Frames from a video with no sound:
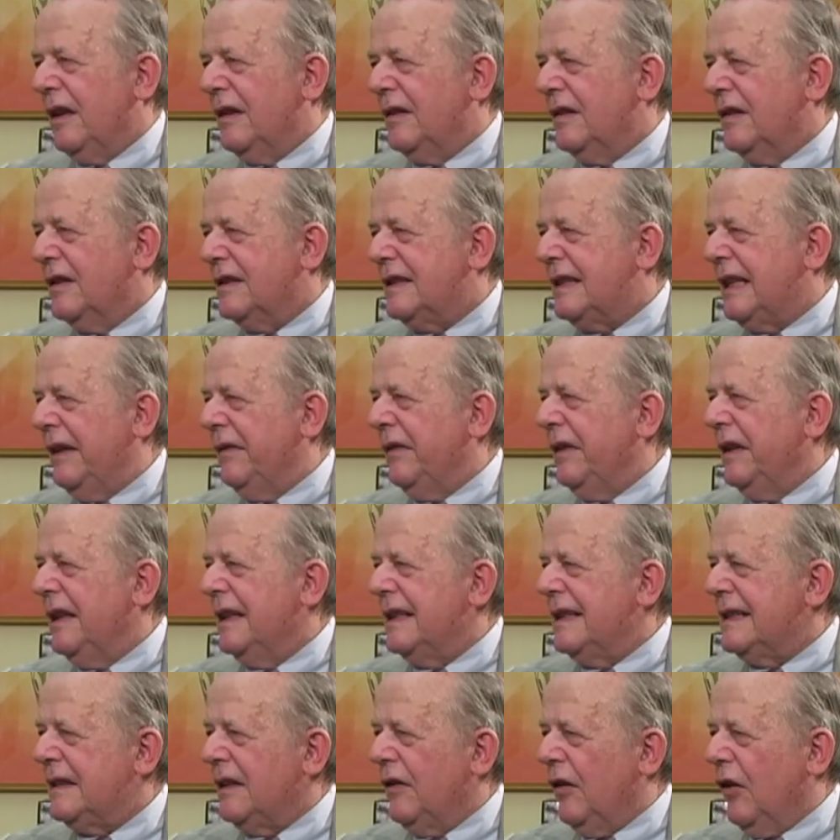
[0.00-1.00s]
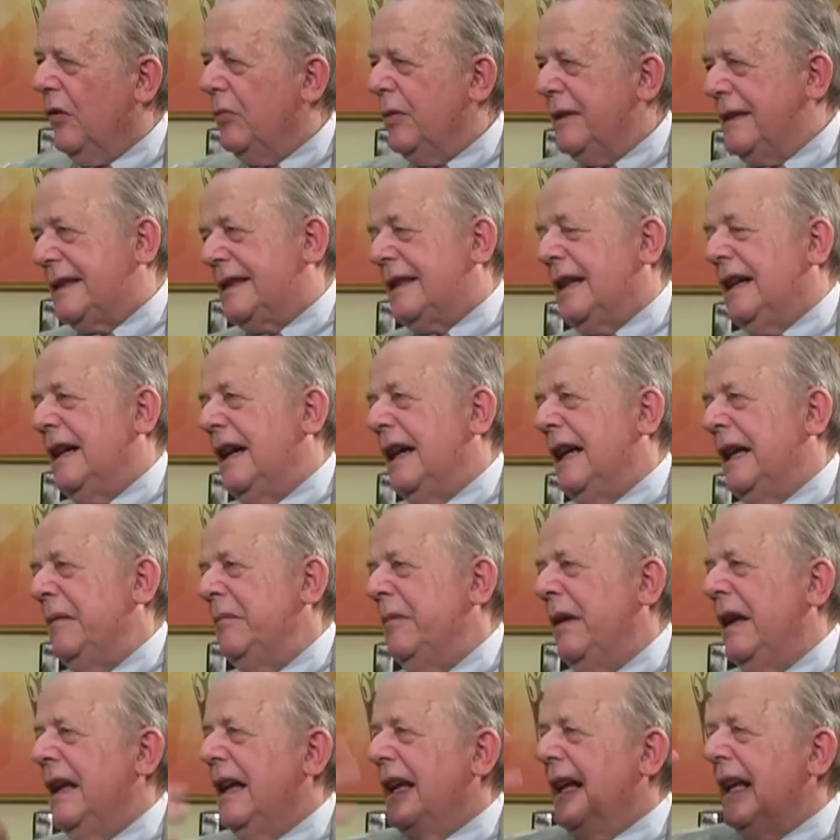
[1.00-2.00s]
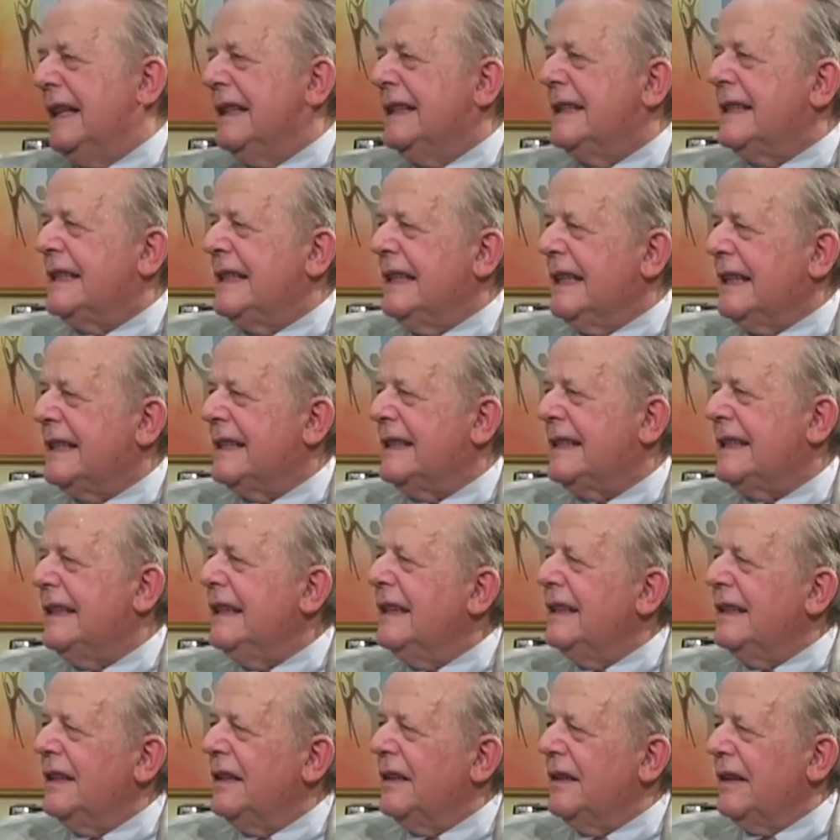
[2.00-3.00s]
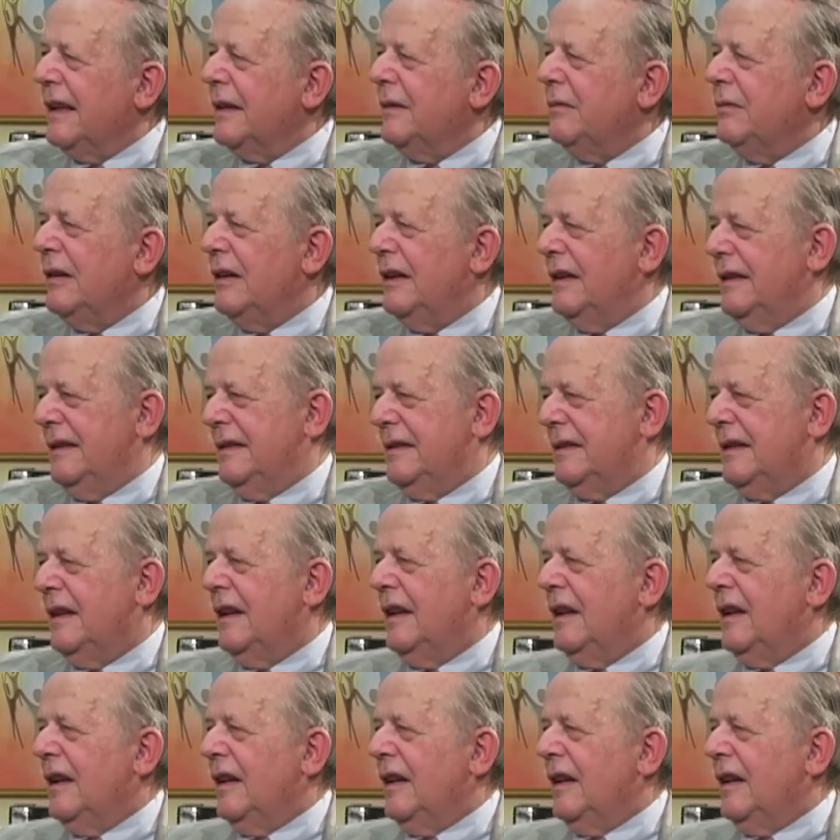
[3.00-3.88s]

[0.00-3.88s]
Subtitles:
The 7 is always time, and 6 etheric ones,